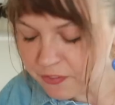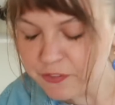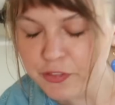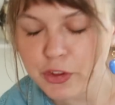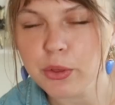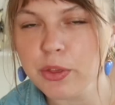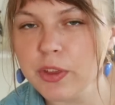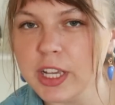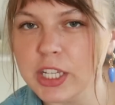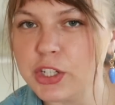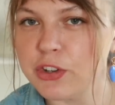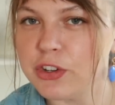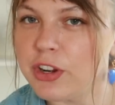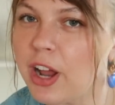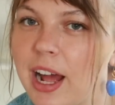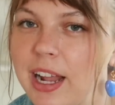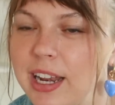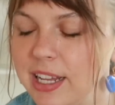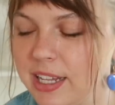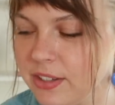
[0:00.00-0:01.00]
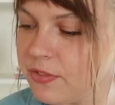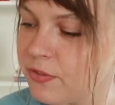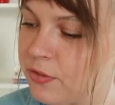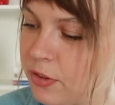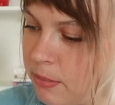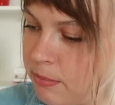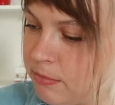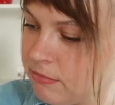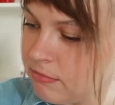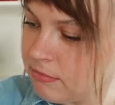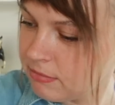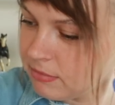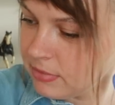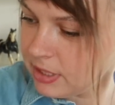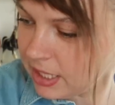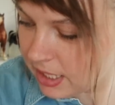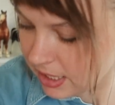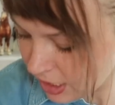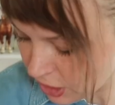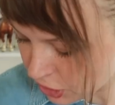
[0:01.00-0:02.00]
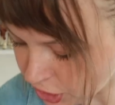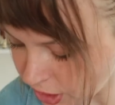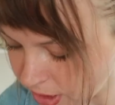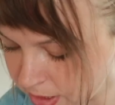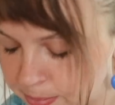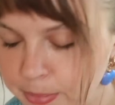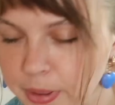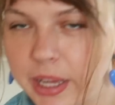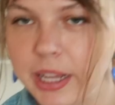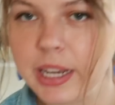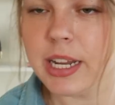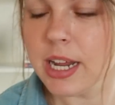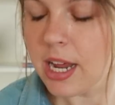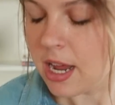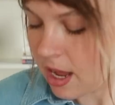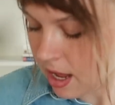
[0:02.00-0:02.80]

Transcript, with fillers: A few things are not from the collection, but